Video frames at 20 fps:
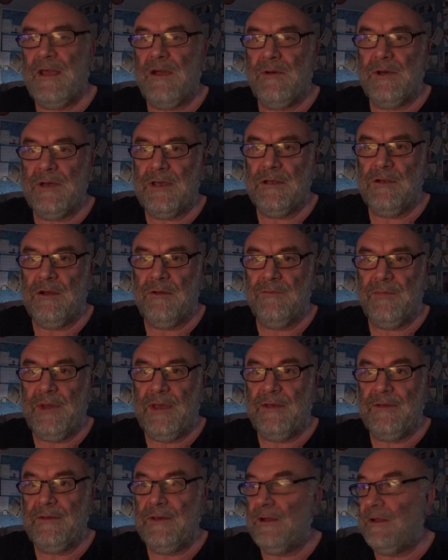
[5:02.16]
I get on,
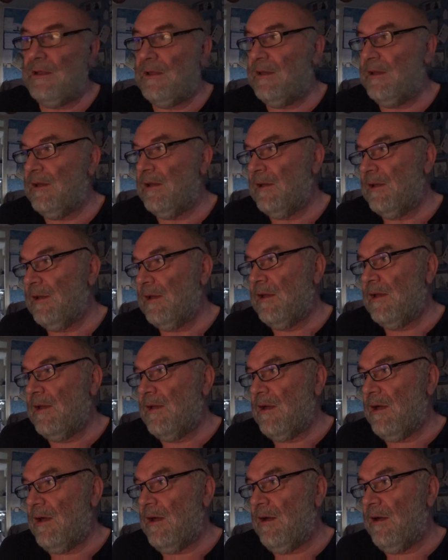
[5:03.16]
basically.
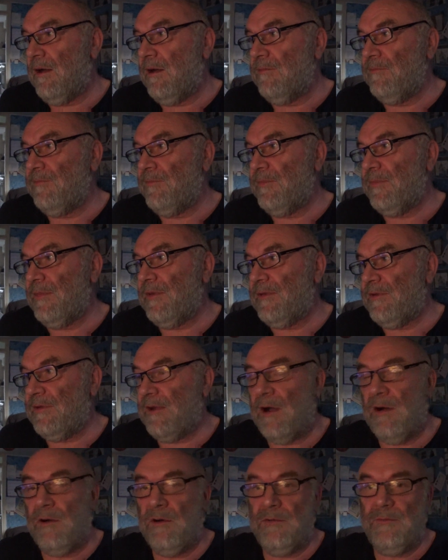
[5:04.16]

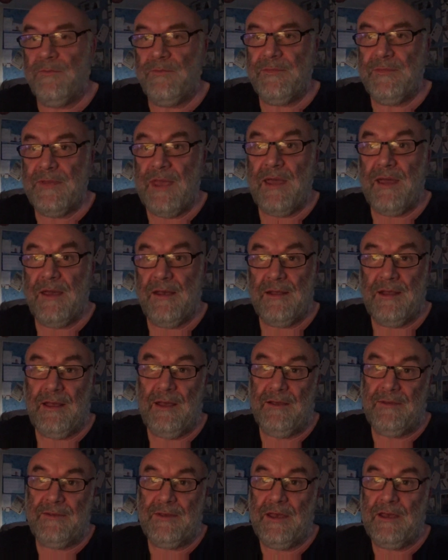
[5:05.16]
So yeah,
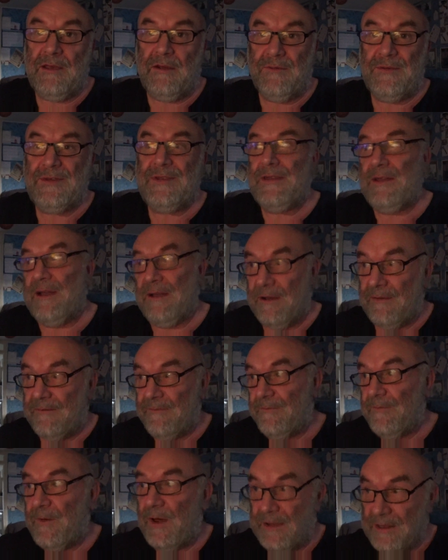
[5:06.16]
like I say, obviously I
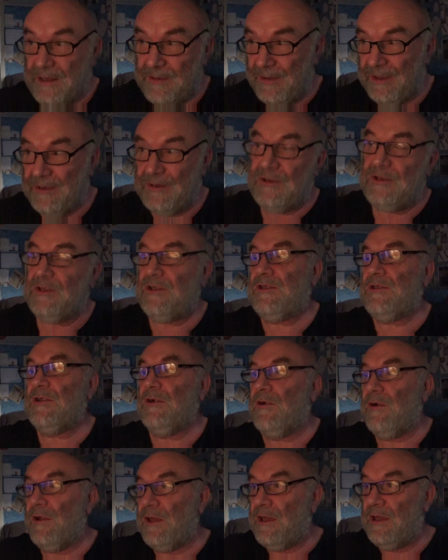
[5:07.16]
finally managed to
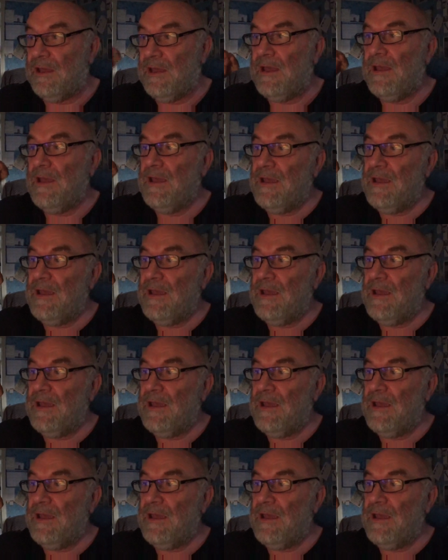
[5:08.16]
sort it.